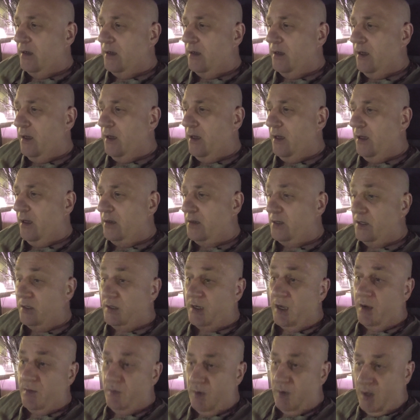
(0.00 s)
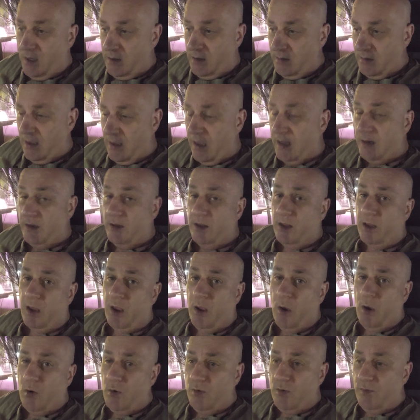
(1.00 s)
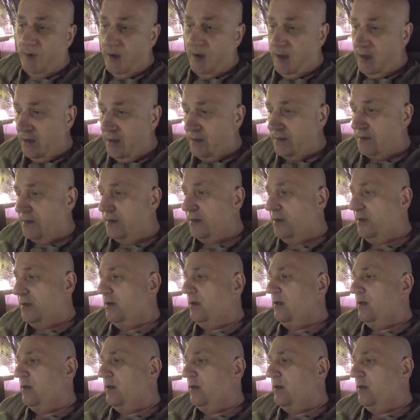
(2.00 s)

It's the same with the end of the COVID,